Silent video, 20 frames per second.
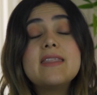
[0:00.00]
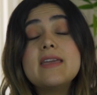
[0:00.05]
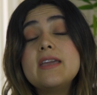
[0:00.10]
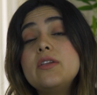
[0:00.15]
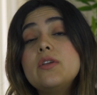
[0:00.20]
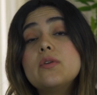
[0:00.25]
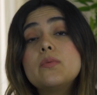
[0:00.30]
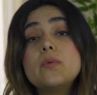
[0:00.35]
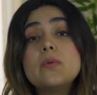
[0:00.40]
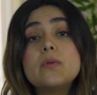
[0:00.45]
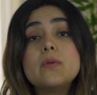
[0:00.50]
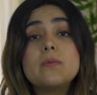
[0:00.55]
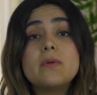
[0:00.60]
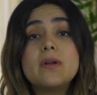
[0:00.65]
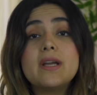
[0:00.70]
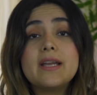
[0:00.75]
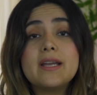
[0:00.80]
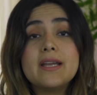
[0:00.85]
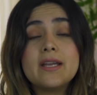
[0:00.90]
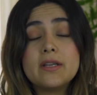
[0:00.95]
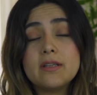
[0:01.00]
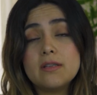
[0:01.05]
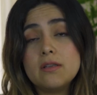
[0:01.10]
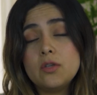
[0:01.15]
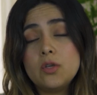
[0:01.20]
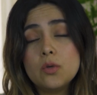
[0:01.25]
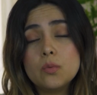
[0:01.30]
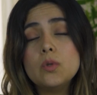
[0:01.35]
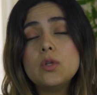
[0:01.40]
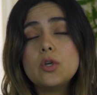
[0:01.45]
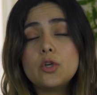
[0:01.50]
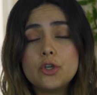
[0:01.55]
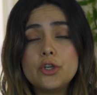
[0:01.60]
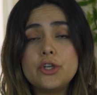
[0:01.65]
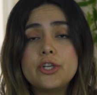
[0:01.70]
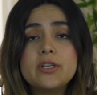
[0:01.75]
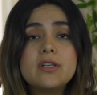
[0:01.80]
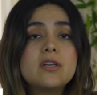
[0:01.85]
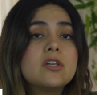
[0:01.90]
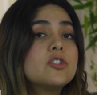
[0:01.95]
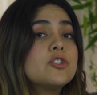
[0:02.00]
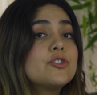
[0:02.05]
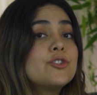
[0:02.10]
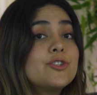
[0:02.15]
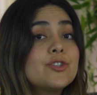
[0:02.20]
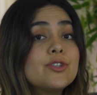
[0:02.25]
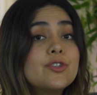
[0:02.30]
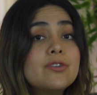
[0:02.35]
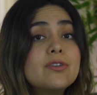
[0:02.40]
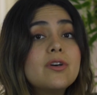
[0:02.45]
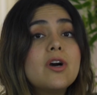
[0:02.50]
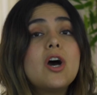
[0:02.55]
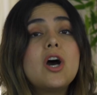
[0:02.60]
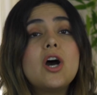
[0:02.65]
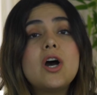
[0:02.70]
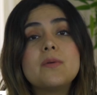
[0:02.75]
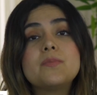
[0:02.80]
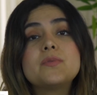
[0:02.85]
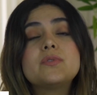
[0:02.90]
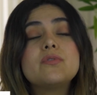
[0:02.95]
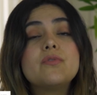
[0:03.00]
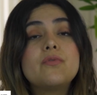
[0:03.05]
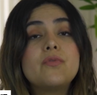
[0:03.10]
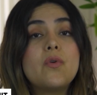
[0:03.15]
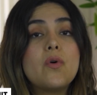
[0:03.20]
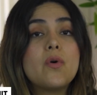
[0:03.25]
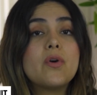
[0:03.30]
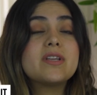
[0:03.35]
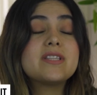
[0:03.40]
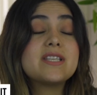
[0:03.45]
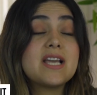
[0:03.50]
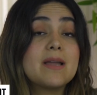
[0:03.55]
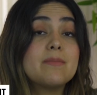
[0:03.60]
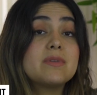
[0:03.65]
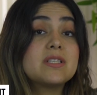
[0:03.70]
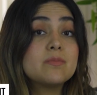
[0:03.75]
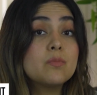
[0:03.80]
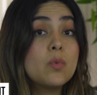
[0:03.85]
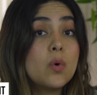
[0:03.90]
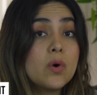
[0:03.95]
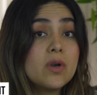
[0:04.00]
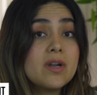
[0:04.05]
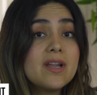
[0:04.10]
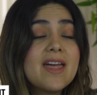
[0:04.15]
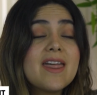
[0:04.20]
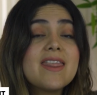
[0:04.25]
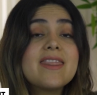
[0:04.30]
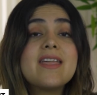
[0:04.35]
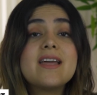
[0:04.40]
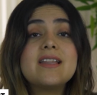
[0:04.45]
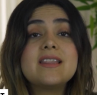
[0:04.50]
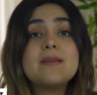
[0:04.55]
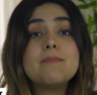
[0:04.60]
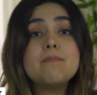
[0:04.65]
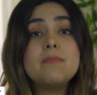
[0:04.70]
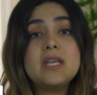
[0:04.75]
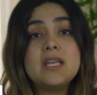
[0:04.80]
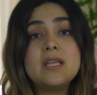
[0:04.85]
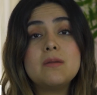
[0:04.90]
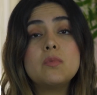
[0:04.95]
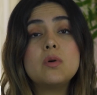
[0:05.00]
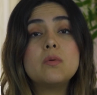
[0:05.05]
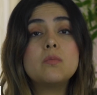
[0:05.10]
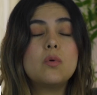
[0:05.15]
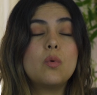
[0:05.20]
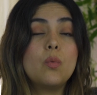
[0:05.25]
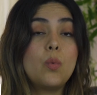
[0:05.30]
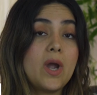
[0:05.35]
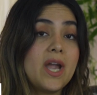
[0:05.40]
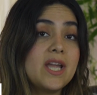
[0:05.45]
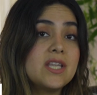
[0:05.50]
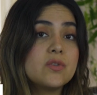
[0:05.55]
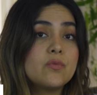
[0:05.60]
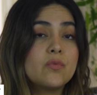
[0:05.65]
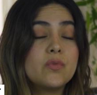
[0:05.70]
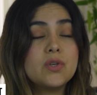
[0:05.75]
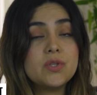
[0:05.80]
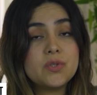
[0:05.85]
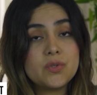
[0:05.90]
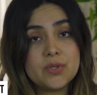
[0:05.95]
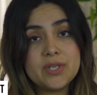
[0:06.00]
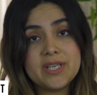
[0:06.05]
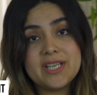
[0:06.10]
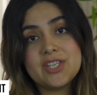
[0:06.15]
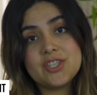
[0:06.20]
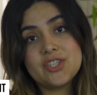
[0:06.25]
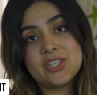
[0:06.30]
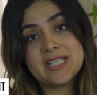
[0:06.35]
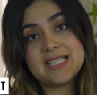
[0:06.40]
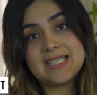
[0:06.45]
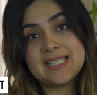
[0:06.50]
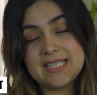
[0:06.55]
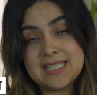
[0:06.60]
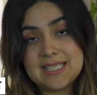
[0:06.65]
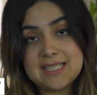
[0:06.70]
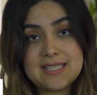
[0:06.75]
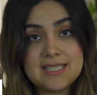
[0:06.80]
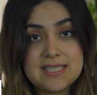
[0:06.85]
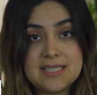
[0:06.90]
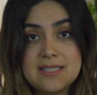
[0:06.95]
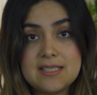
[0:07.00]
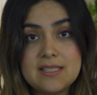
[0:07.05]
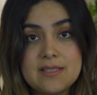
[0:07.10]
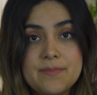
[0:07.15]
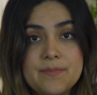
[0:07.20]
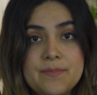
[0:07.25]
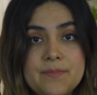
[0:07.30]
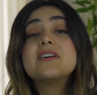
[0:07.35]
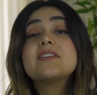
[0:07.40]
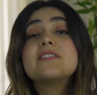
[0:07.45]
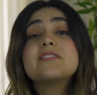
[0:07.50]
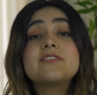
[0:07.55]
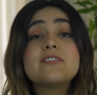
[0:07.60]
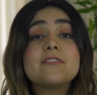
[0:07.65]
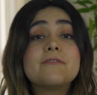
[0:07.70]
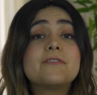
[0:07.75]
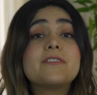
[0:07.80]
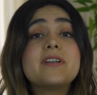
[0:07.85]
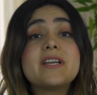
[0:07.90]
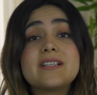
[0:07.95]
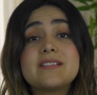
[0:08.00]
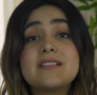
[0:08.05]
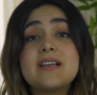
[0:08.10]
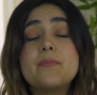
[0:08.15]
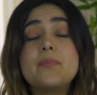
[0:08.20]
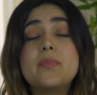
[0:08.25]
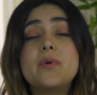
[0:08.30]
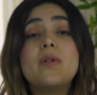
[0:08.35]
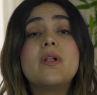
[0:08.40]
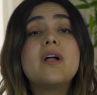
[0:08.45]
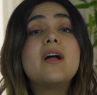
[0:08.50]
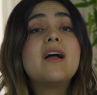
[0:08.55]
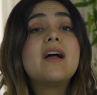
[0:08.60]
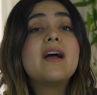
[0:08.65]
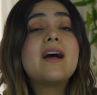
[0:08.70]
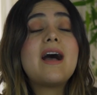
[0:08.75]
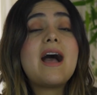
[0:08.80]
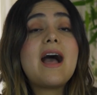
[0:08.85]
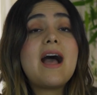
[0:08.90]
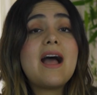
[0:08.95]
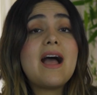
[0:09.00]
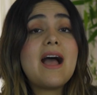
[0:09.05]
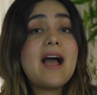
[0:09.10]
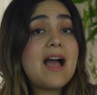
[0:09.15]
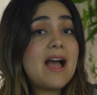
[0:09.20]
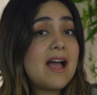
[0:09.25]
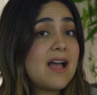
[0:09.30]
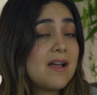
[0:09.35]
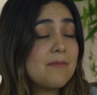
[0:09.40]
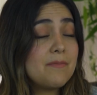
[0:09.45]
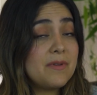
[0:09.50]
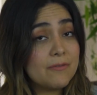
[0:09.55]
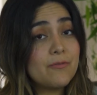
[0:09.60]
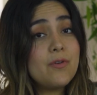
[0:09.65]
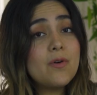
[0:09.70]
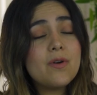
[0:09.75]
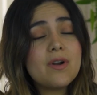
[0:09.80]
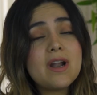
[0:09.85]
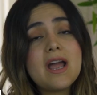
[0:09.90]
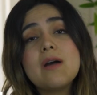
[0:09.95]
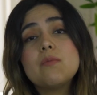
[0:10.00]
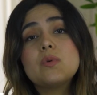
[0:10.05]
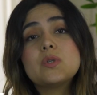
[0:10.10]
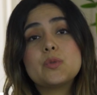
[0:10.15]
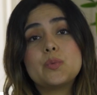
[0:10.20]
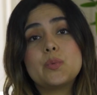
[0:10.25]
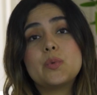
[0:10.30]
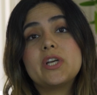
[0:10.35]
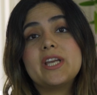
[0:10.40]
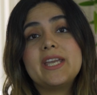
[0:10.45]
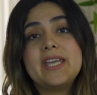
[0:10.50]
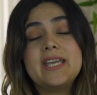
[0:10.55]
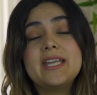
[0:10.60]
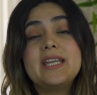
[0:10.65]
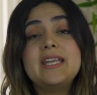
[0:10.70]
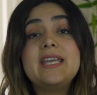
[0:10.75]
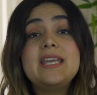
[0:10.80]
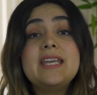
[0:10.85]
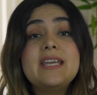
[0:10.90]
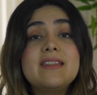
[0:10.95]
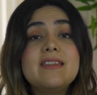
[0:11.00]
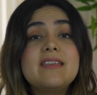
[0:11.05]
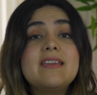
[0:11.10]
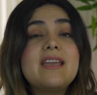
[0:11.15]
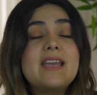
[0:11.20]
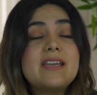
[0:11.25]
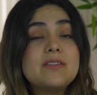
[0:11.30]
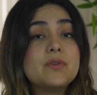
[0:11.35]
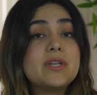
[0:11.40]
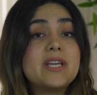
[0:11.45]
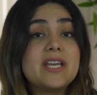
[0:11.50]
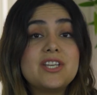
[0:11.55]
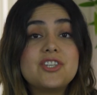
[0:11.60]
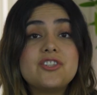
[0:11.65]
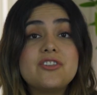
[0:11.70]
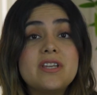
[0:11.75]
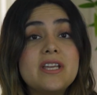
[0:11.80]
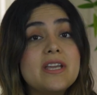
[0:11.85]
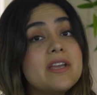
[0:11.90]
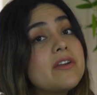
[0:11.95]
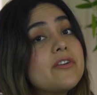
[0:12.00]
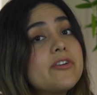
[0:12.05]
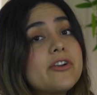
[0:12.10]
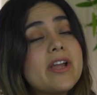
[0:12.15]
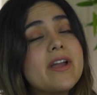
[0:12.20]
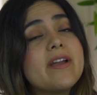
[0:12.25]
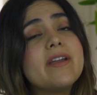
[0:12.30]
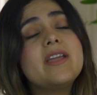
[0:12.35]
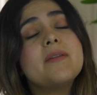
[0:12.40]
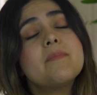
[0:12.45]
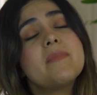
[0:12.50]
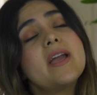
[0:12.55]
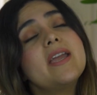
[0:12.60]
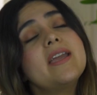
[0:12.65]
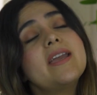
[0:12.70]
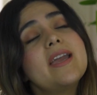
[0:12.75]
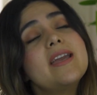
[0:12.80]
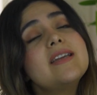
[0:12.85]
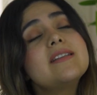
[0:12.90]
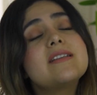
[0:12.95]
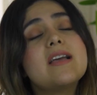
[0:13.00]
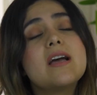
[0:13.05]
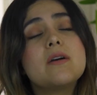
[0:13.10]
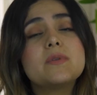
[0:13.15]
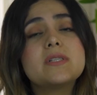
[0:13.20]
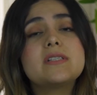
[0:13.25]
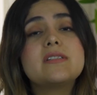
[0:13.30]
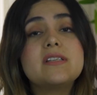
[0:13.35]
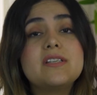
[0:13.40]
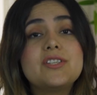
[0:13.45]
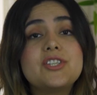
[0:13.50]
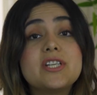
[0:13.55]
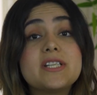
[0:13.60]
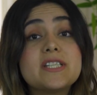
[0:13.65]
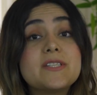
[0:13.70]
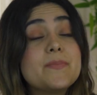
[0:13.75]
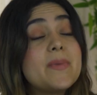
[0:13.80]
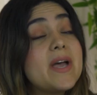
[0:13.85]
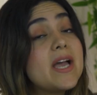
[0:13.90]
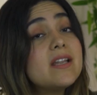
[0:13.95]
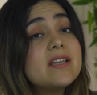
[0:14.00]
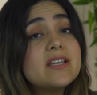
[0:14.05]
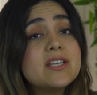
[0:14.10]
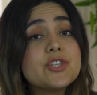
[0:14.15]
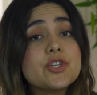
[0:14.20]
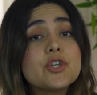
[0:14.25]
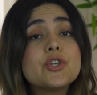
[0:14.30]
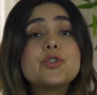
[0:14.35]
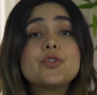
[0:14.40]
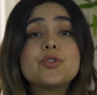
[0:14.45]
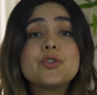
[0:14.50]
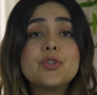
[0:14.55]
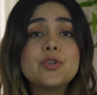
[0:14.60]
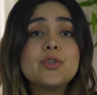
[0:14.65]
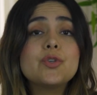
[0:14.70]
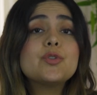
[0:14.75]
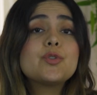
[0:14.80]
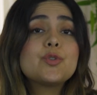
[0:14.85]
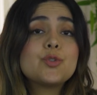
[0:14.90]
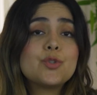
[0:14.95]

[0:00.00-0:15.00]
then you will earn 2 up to 4 times more than the minimum wage for Turkish citizens. So for example, before I was working in the education area. In my case, I was teaching Spanish to